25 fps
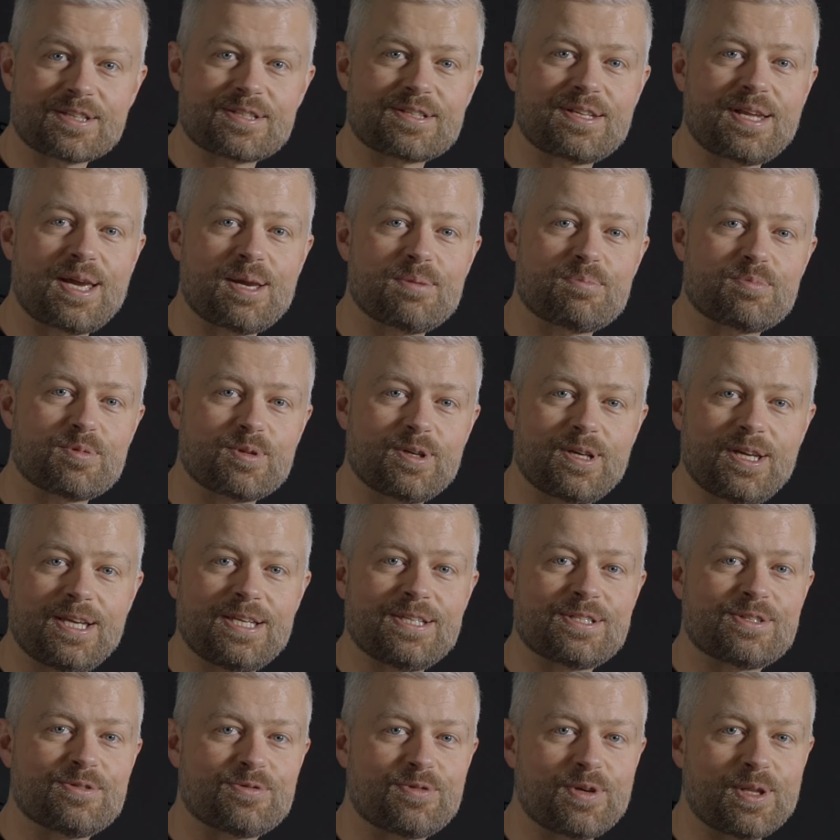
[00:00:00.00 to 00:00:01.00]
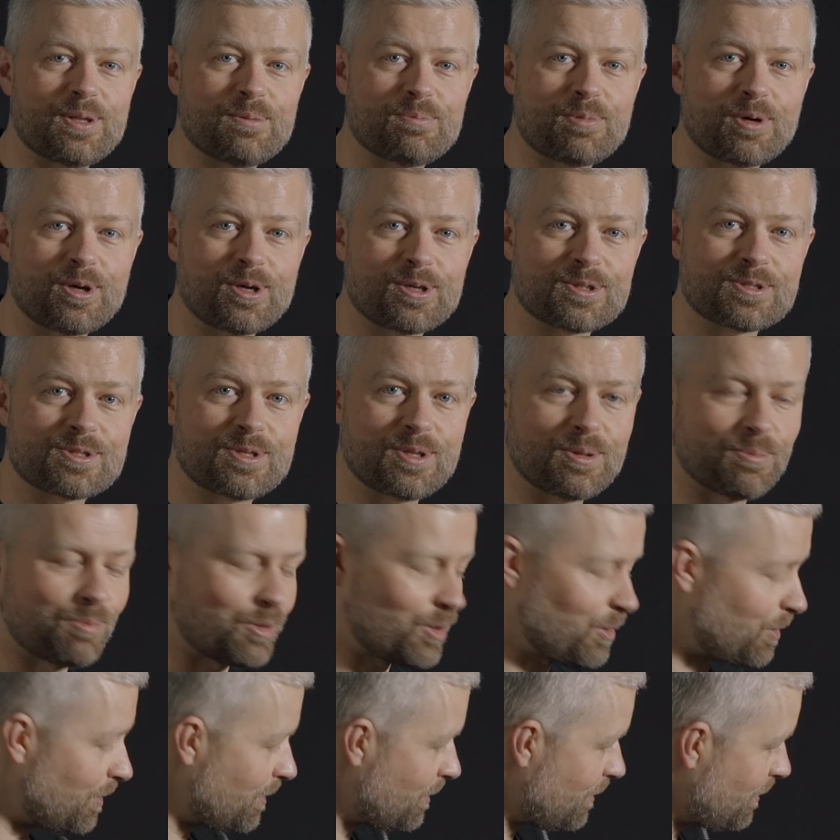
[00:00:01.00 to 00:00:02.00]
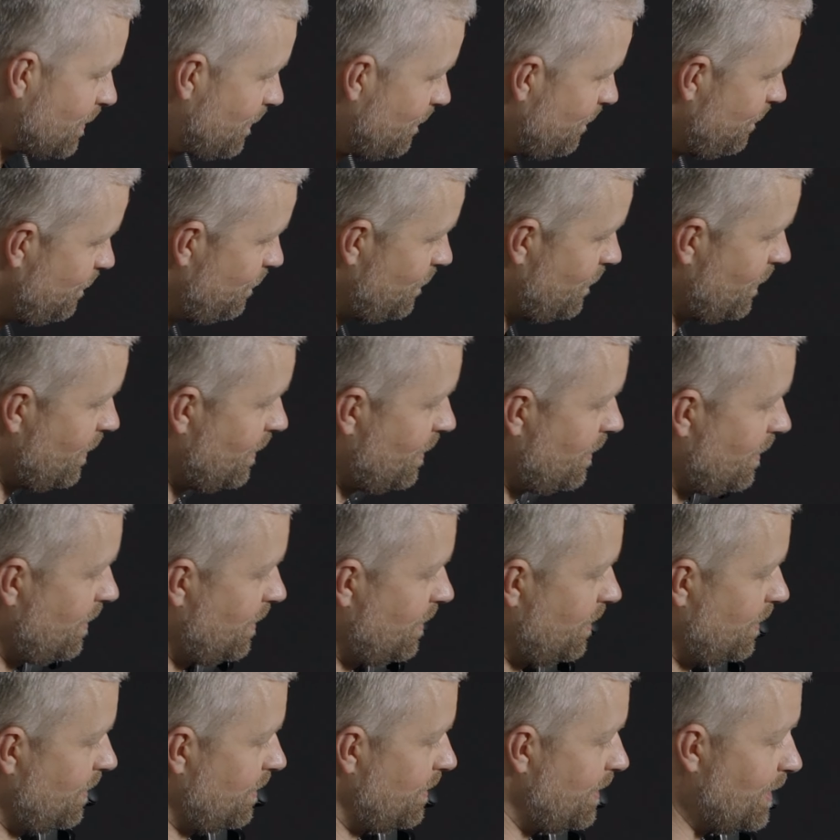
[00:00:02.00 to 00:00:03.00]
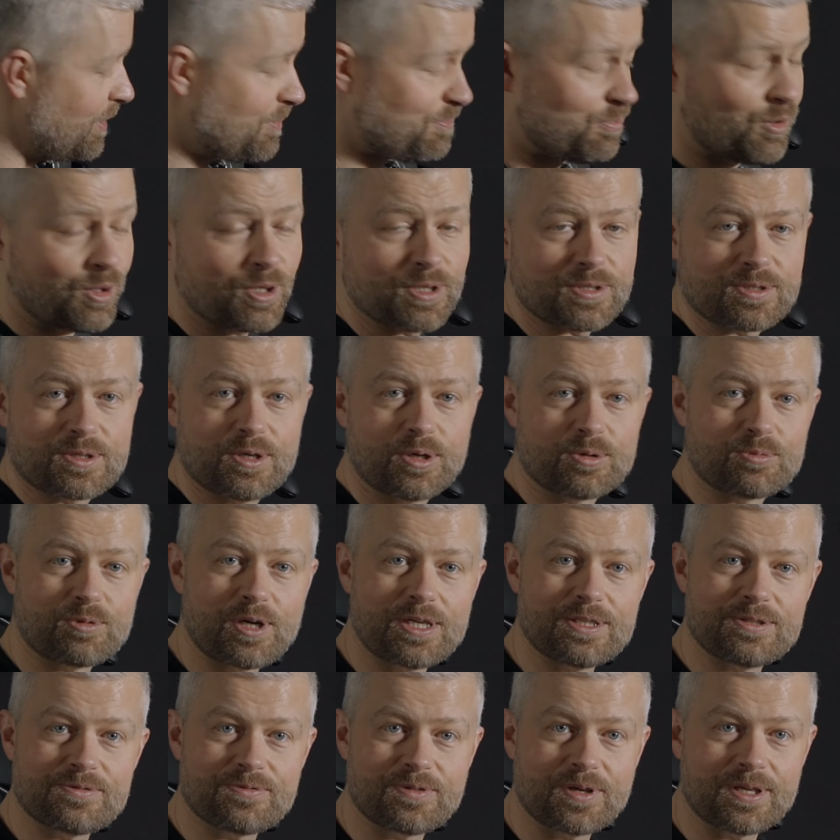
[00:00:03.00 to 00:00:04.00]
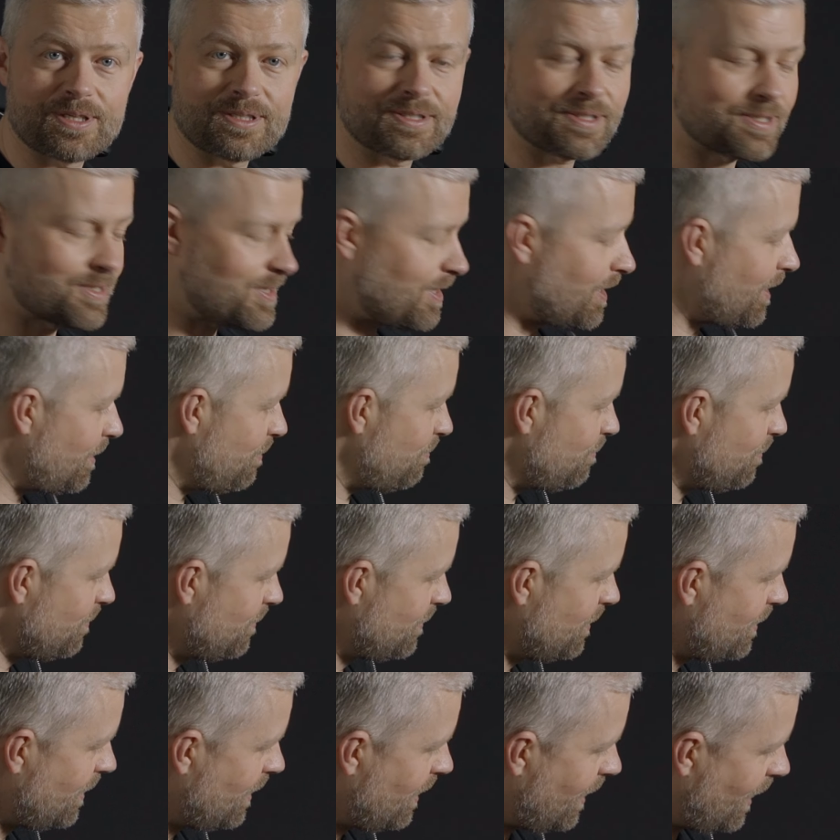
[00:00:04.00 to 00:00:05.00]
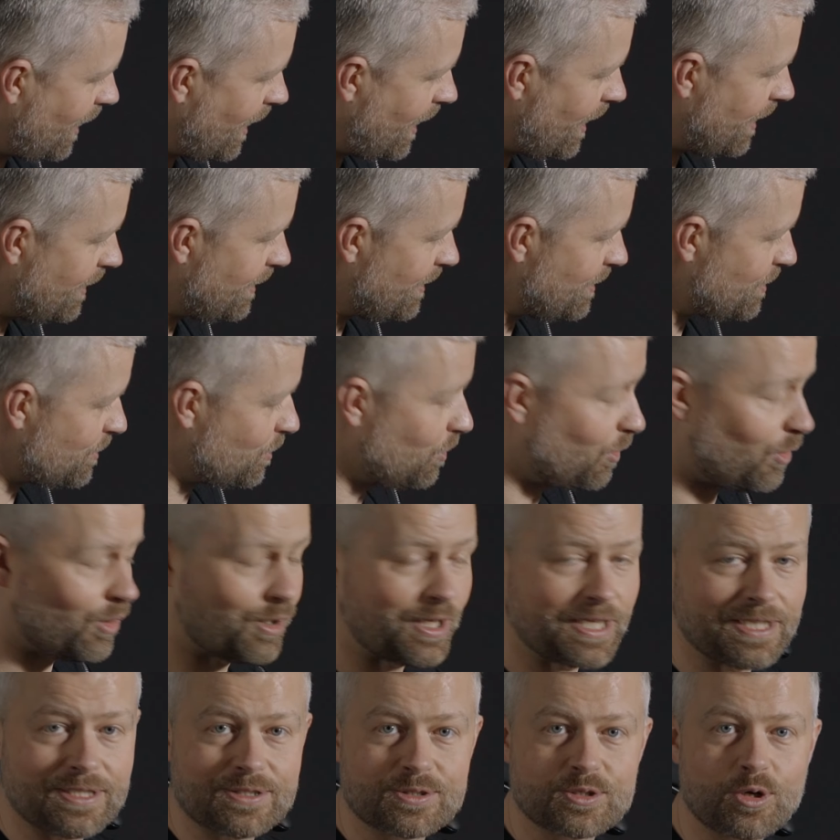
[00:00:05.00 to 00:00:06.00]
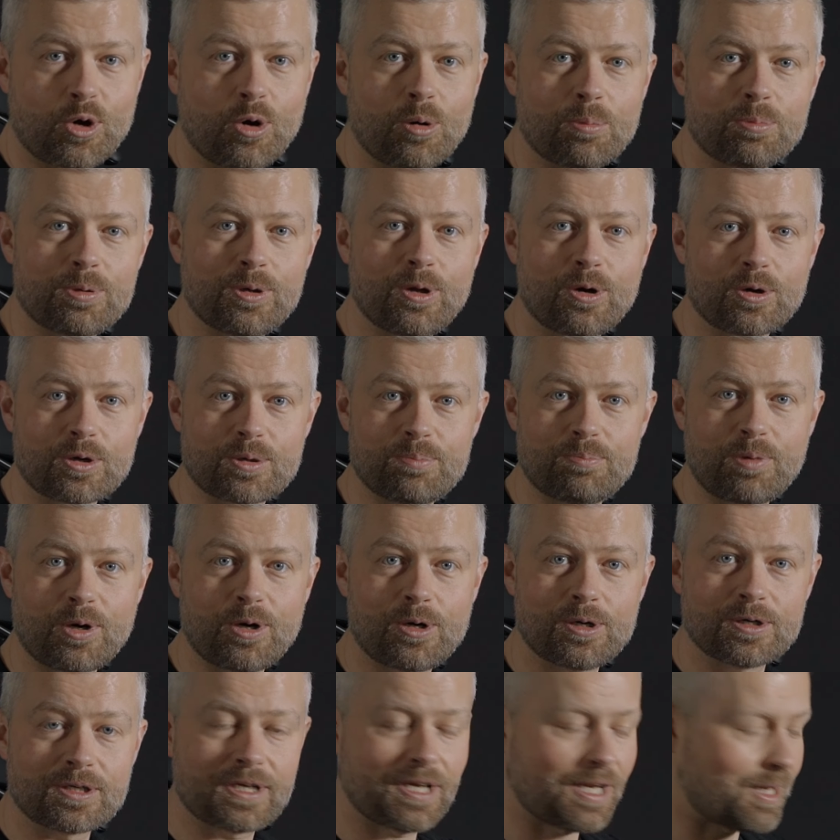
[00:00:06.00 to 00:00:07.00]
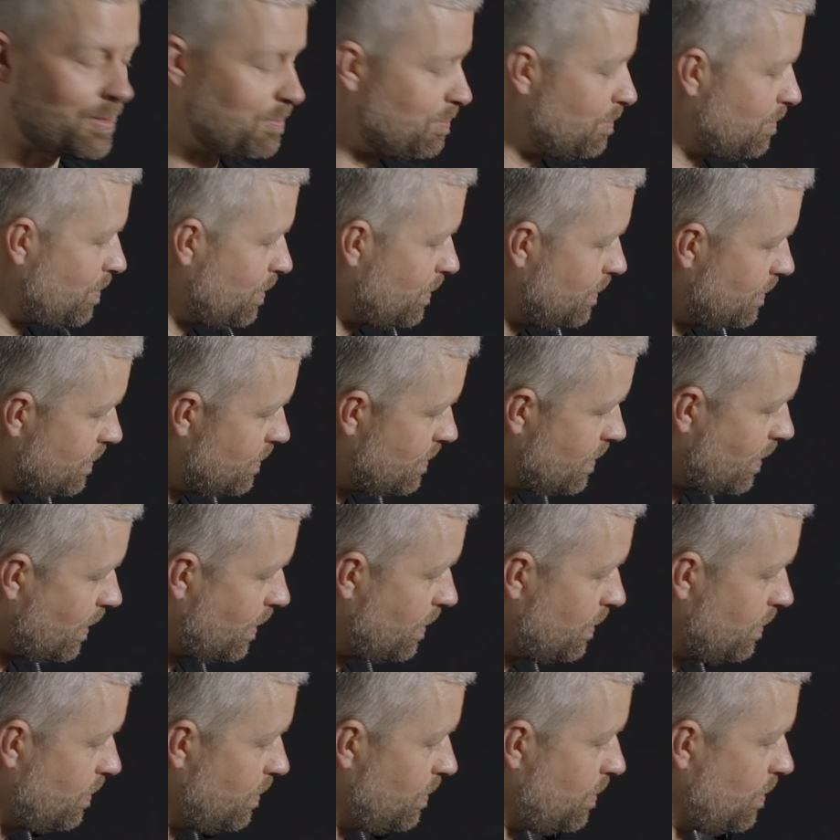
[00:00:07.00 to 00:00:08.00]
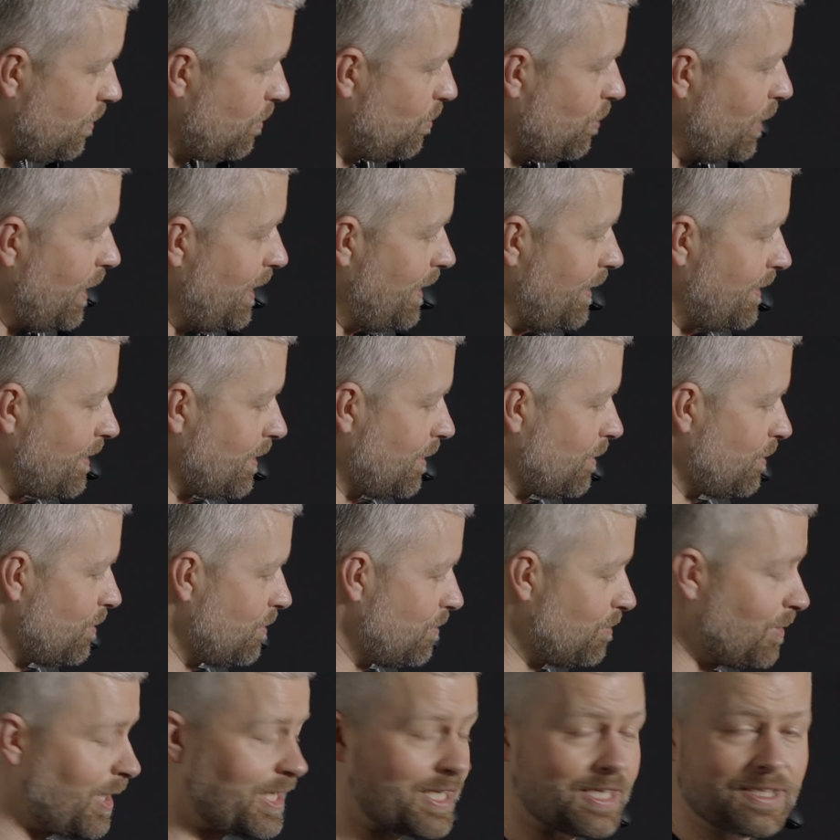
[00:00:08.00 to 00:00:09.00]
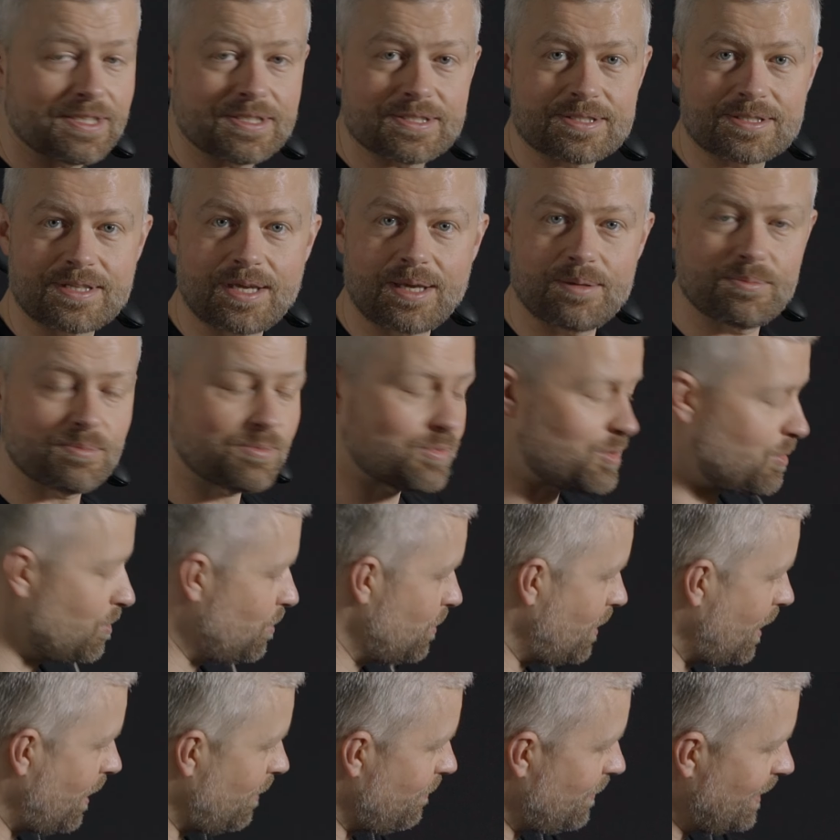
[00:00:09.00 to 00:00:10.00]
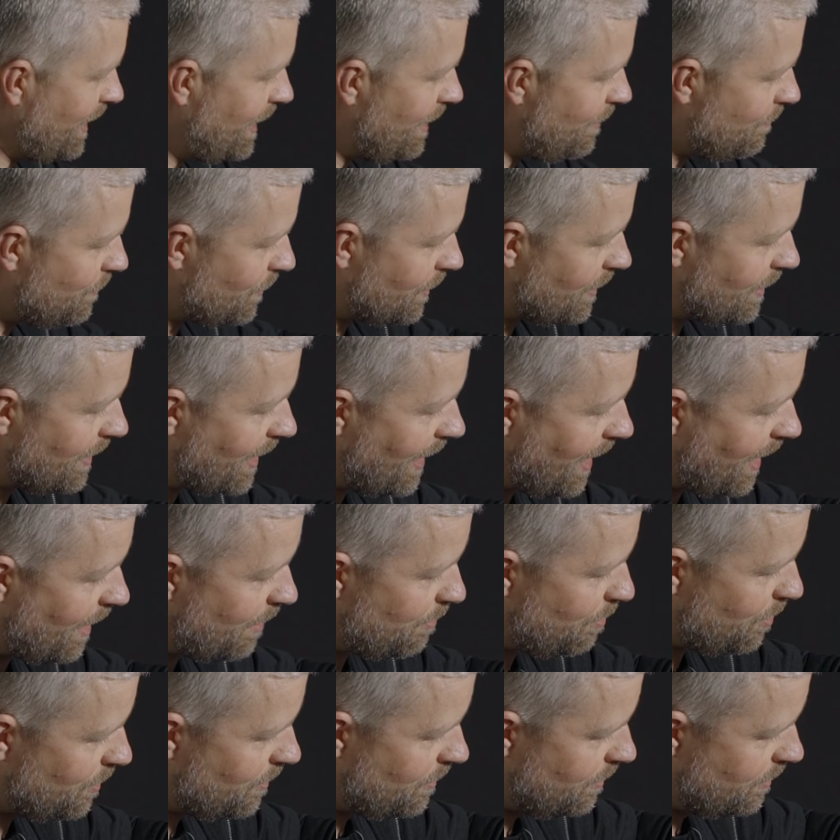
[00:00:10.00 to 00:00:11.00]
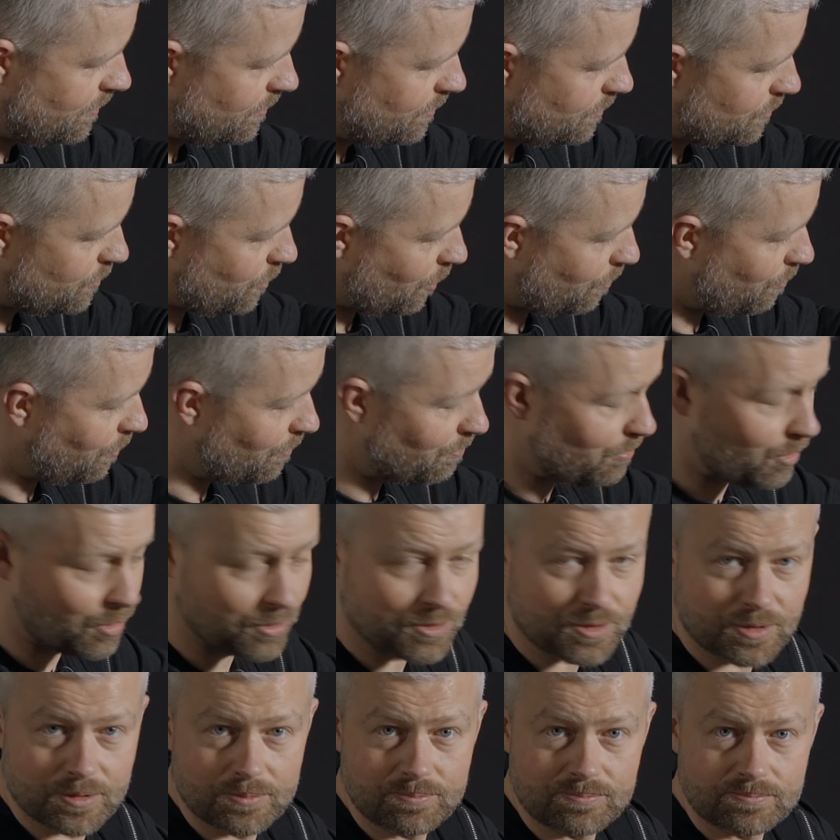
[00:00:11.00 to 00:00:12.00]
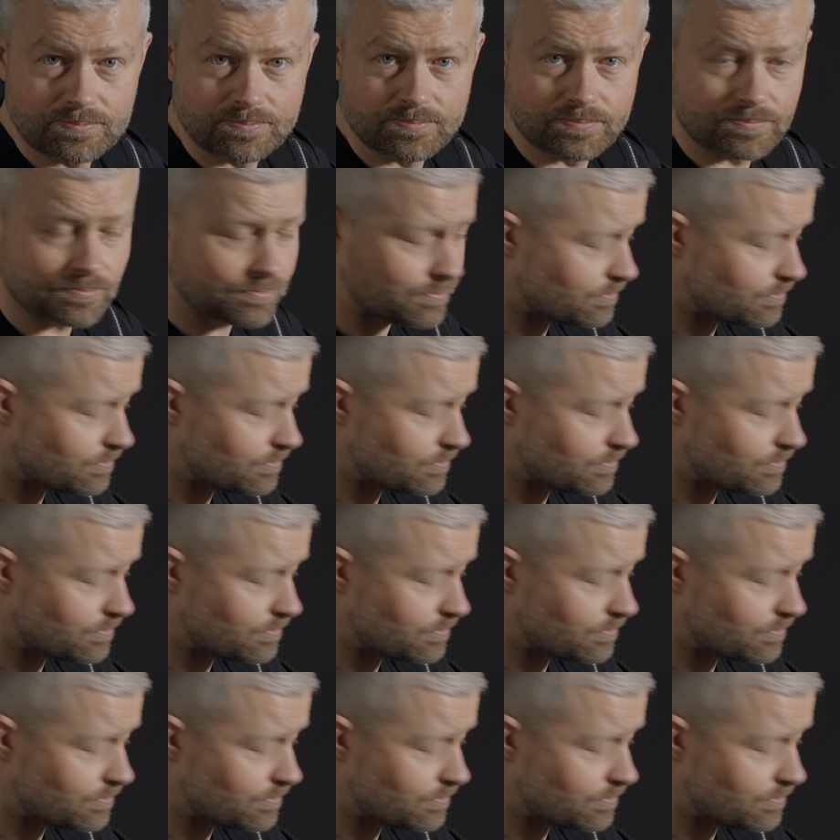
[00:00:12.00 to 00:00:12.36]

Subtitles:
step is to fit the bars to the bike. This bike's got a race face stem and it's got a top lock bar clamp. So with regular stems, you would have an even gap top and bottom.